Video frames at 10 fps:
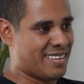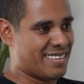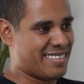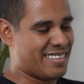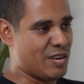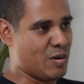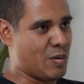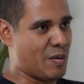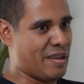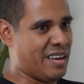
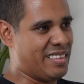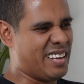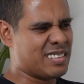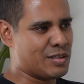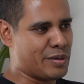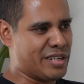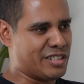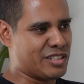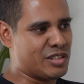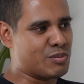So, and that's the way it
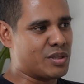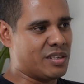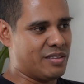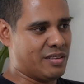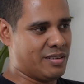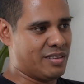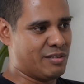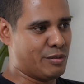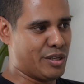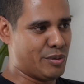should be
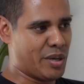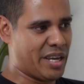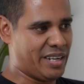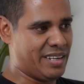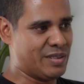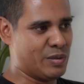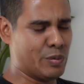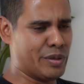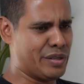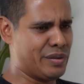when you're married or
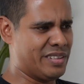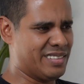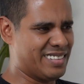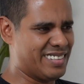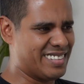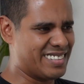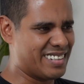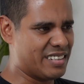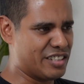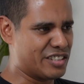when you're in a serious
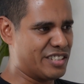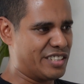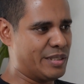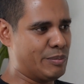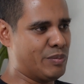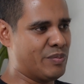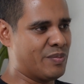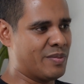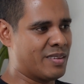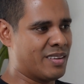relationship.
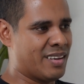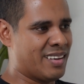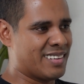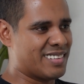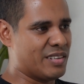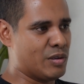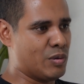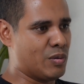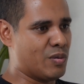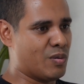
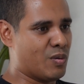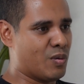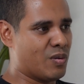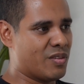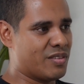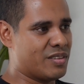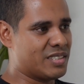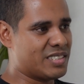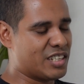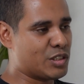So the
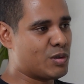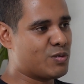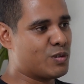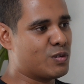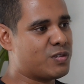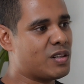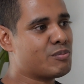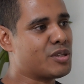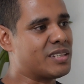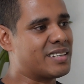sexual
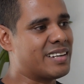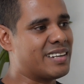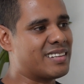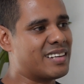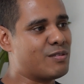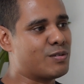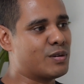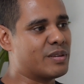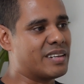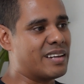fulfillment can
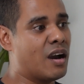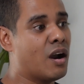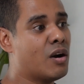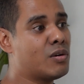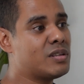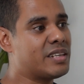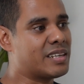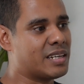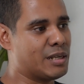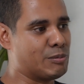therefore then only
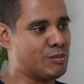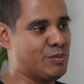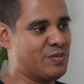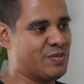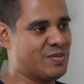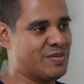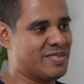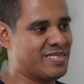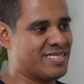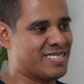come
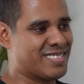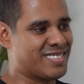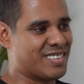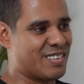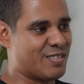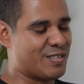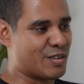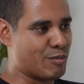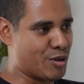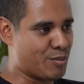
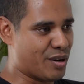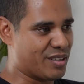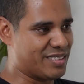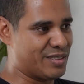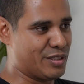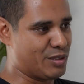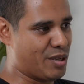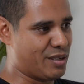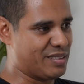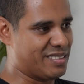from your partner or your
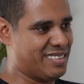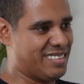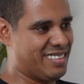spouse.